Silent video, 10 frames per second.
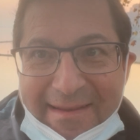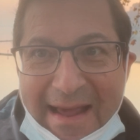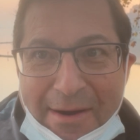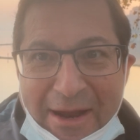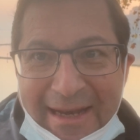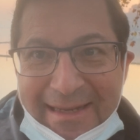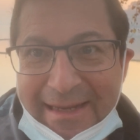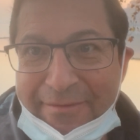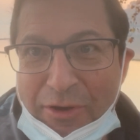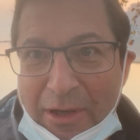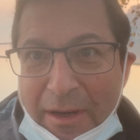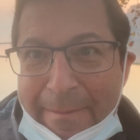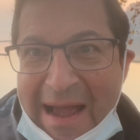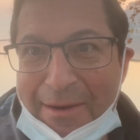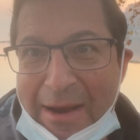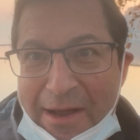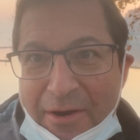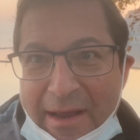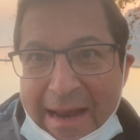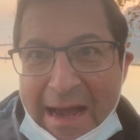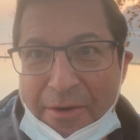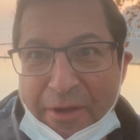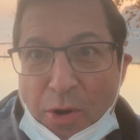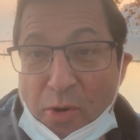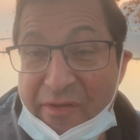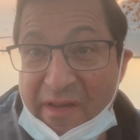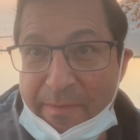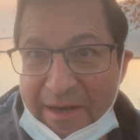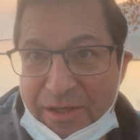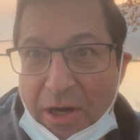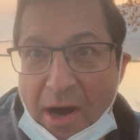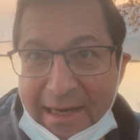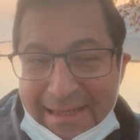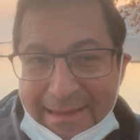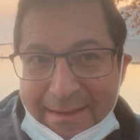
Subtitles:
now I need to give you a little background on how the course has been taught.